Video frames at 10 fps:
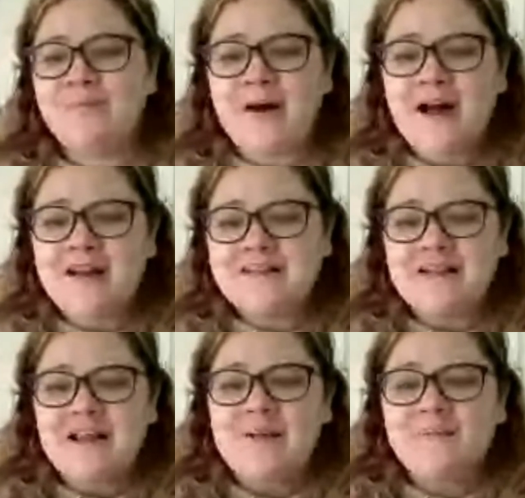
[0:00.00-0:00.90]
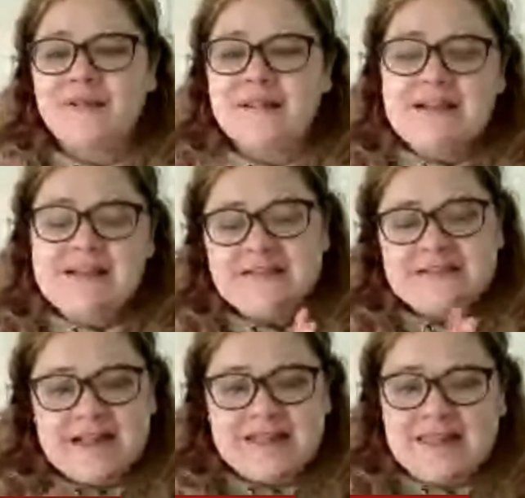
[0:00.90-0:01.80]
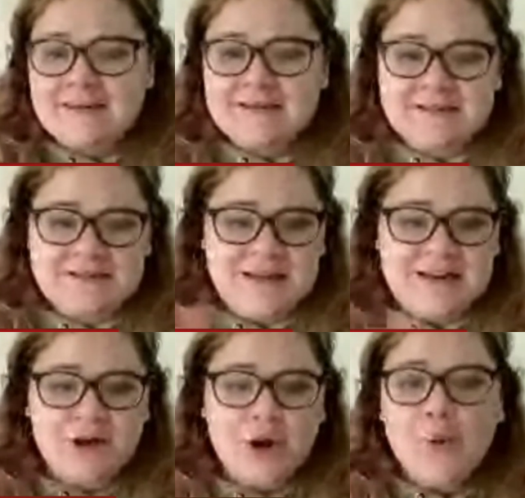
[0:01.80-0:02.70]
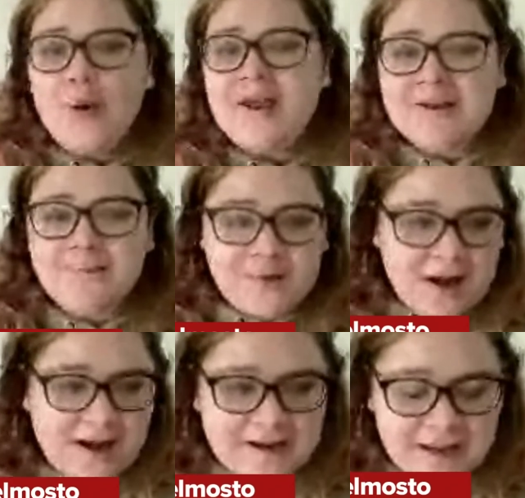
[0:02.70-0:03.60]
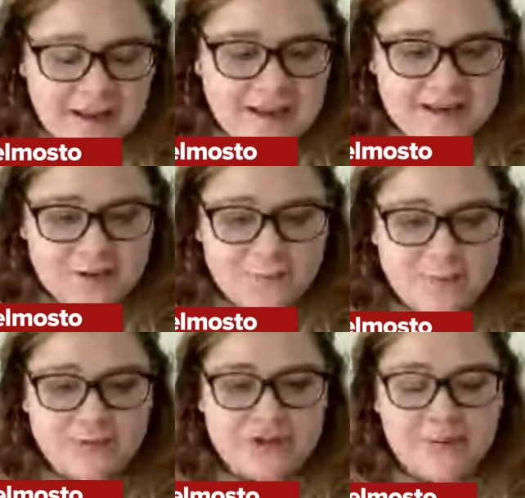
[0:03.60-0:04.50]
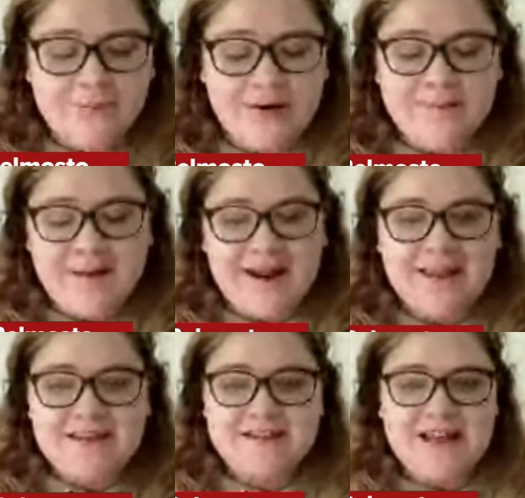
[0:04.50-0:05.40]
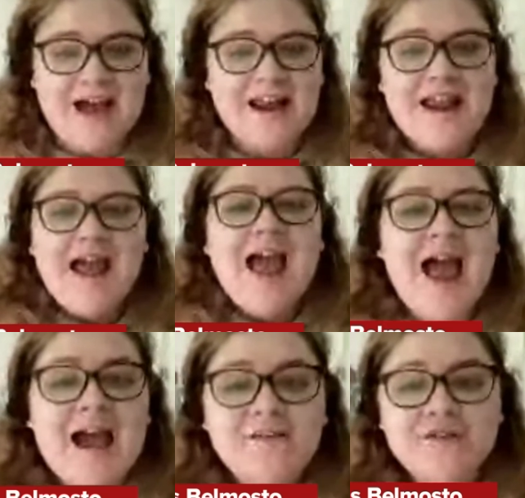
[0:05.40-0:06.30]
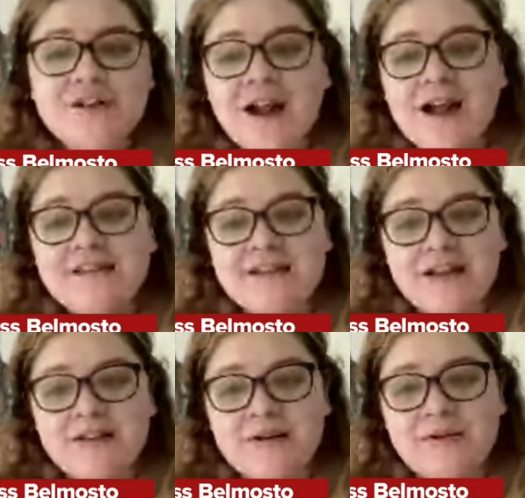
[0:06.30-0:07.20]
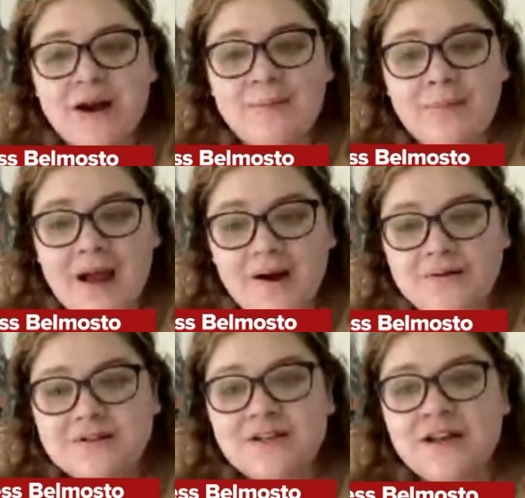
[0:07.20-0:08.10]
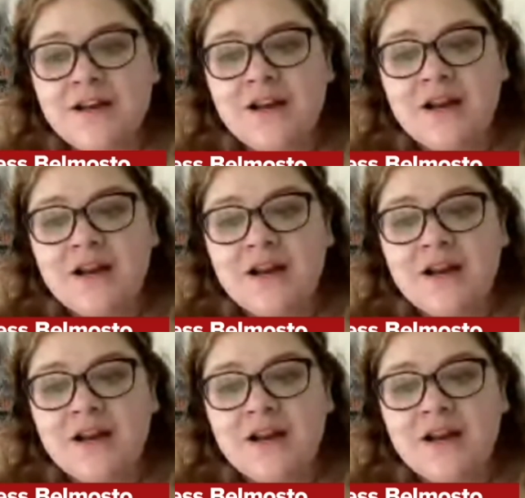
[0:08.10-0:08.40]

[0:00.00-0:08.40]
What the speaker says: But please, let's take a quick break, and we will jump right back into that after I tell you about